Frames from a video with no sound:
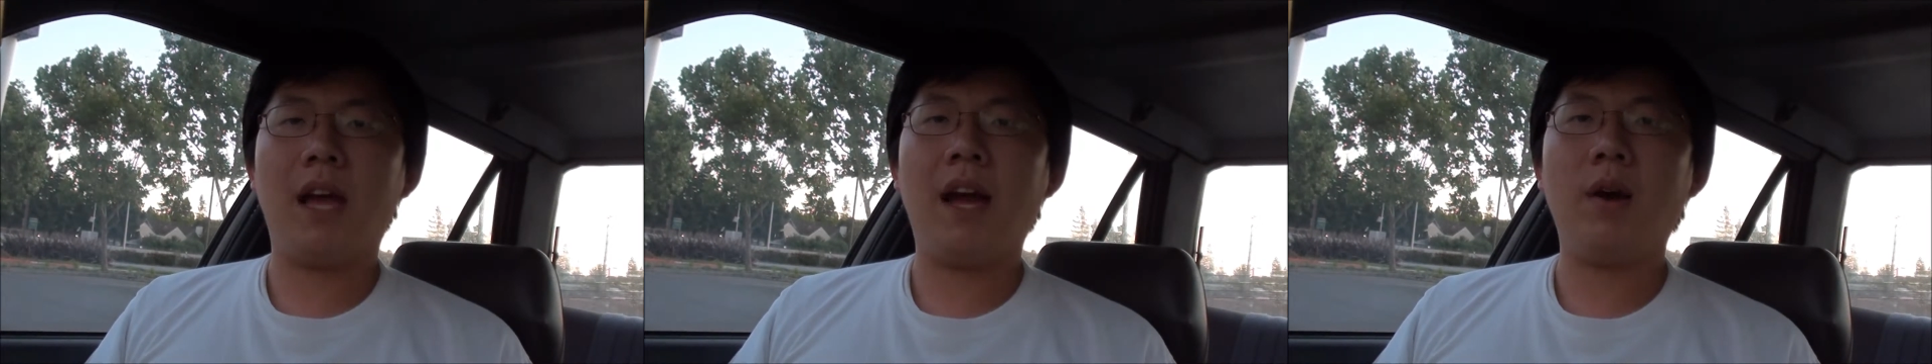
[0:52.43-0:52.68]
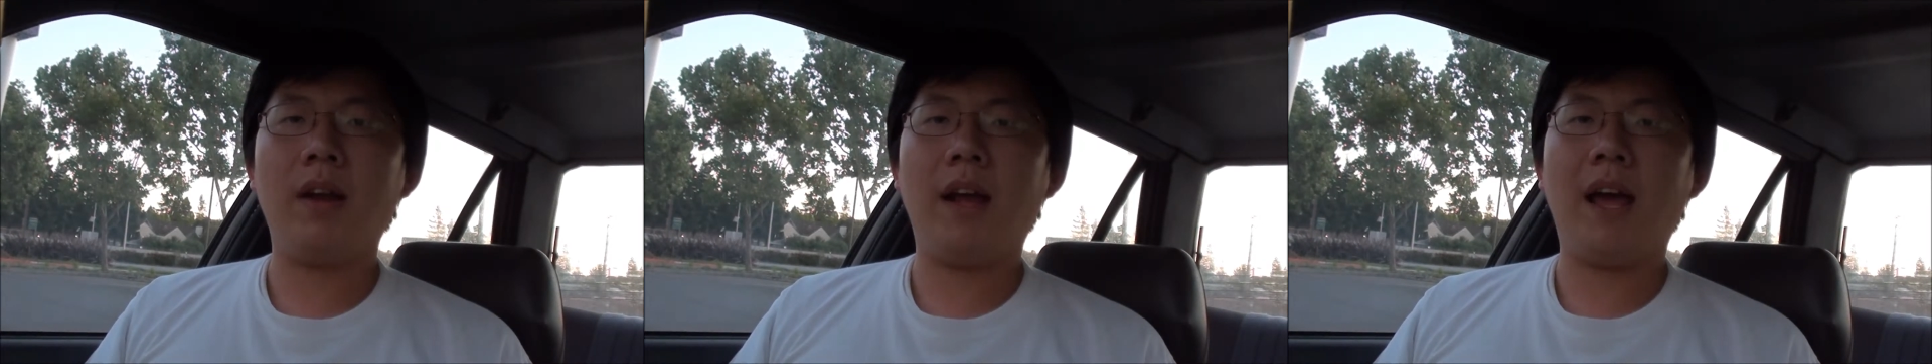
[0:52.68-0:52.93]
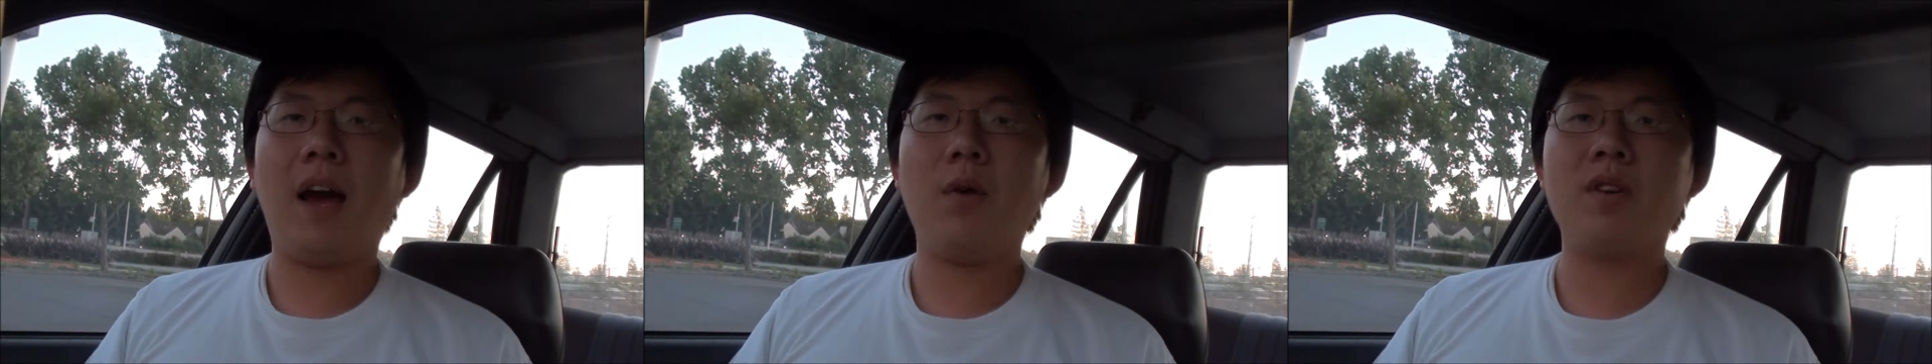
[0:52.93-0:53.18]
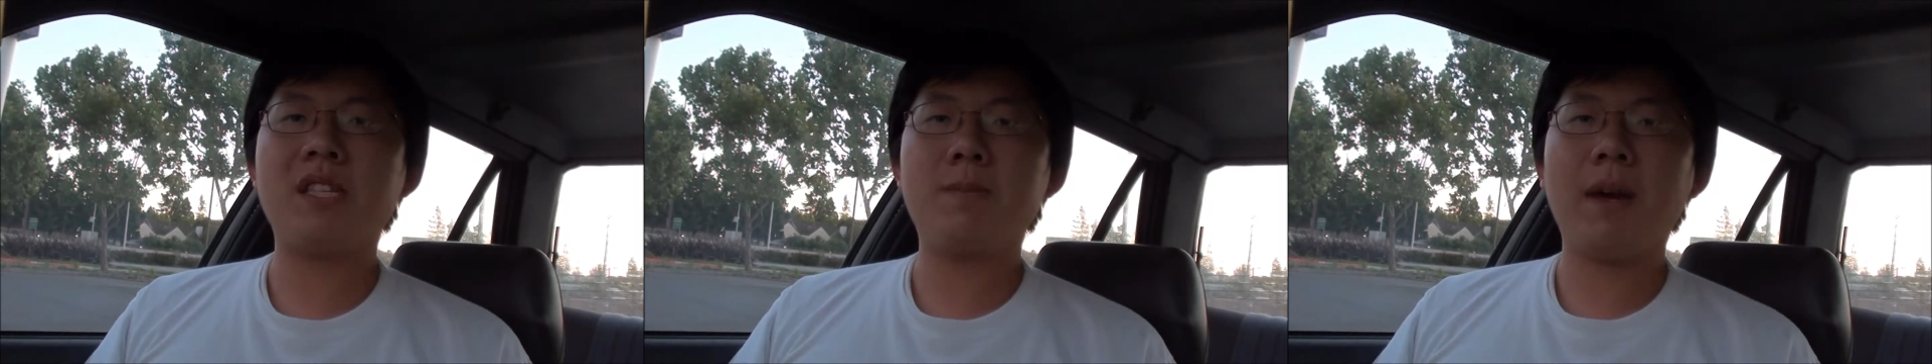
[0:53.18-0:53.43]
I'll, I'll
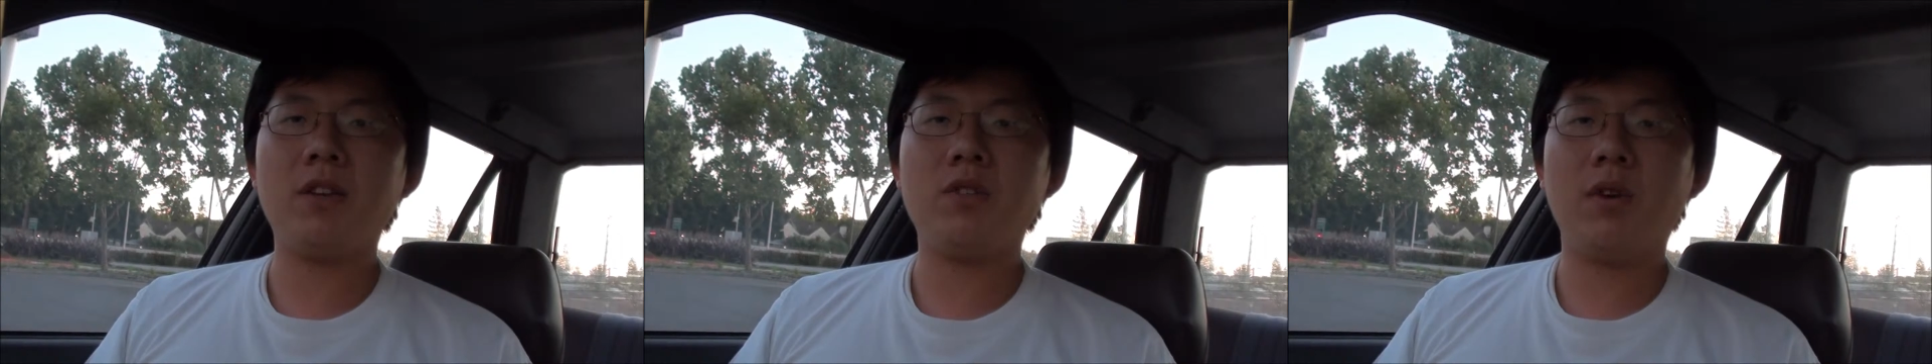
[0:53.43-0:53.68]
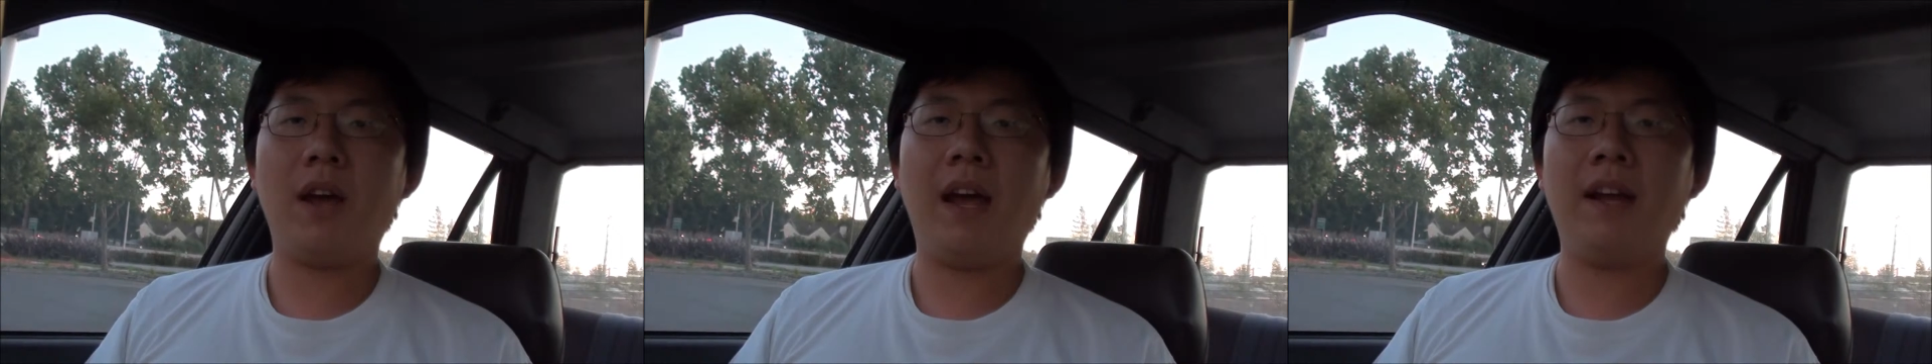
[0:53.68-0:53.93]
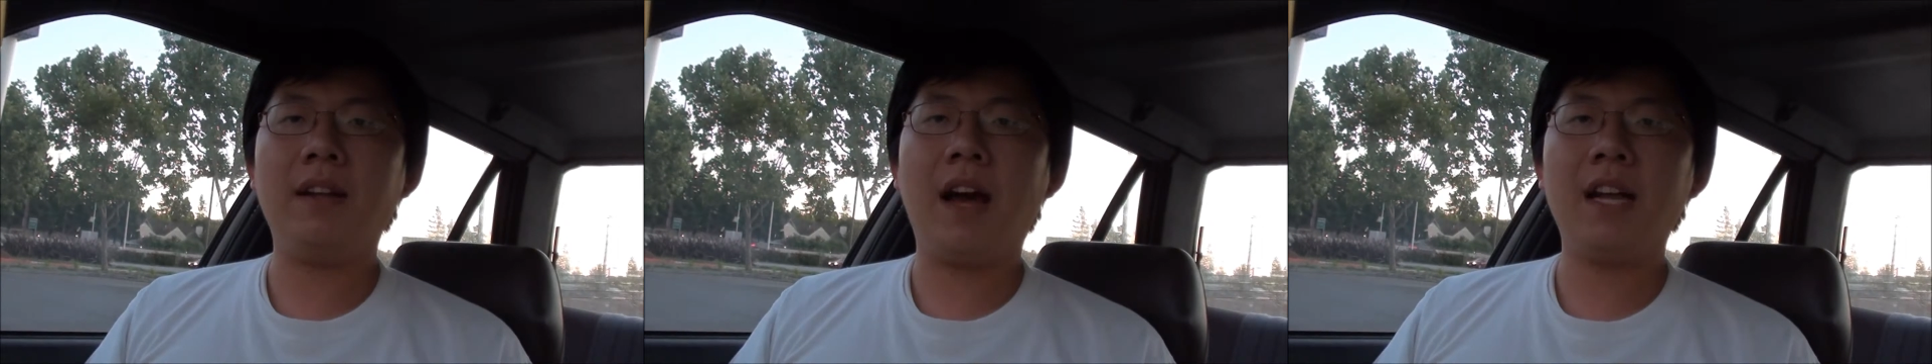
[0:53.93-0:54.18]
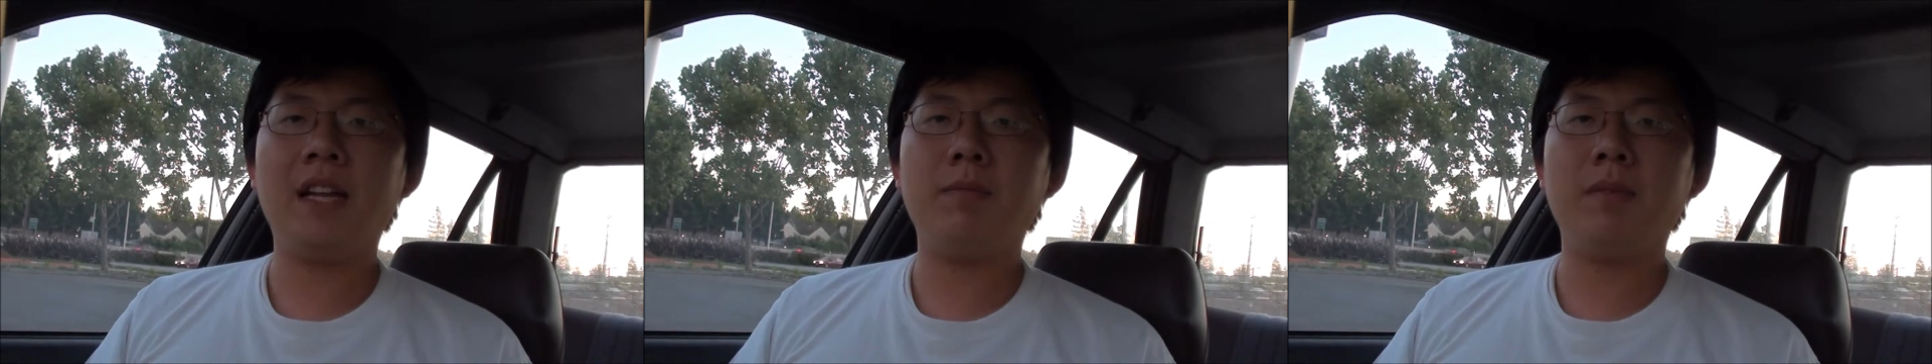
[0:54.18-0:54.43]
respect your
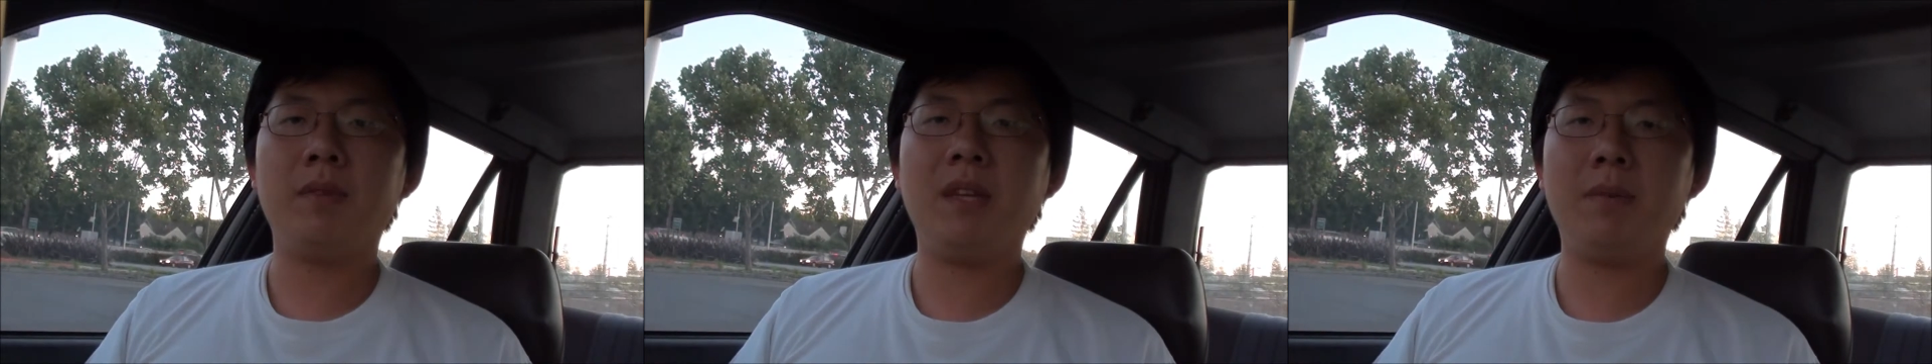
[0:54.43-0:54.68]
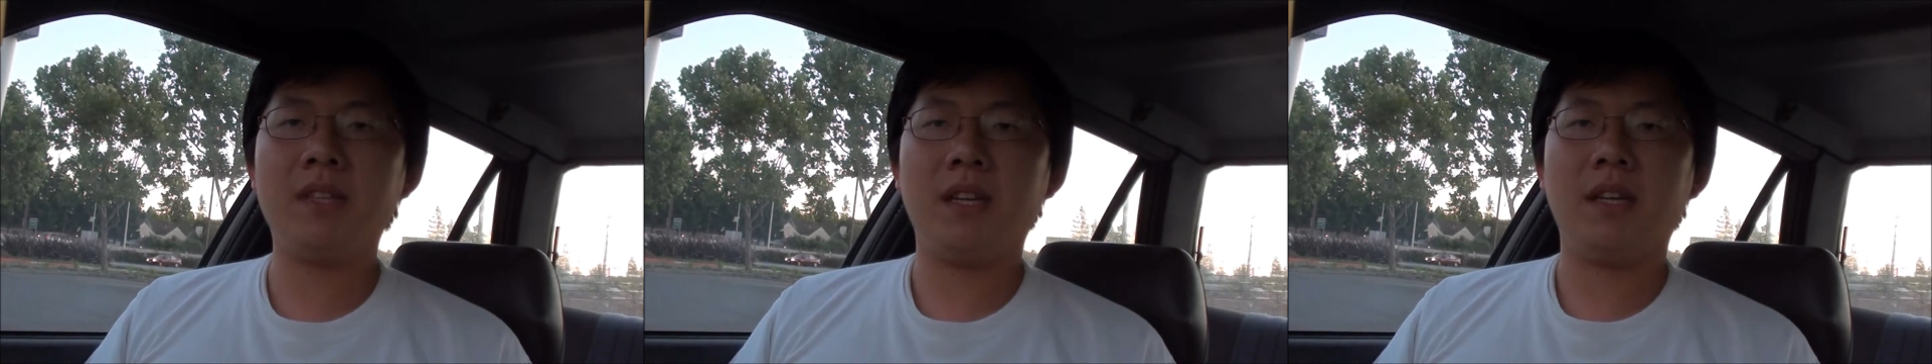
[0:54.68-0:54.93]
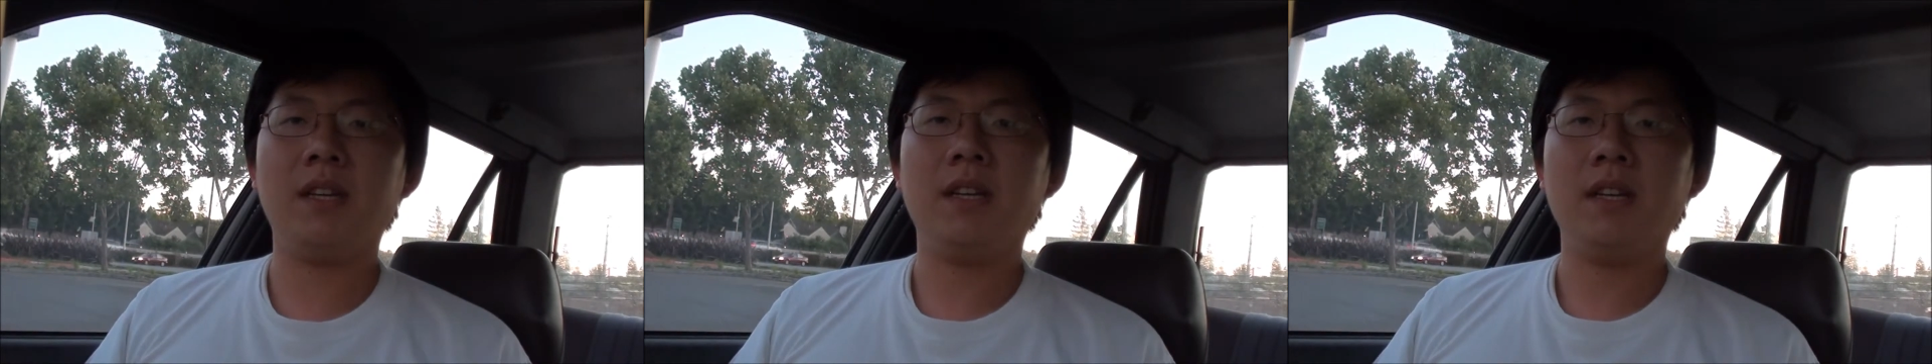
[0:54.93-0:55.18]
anonymity.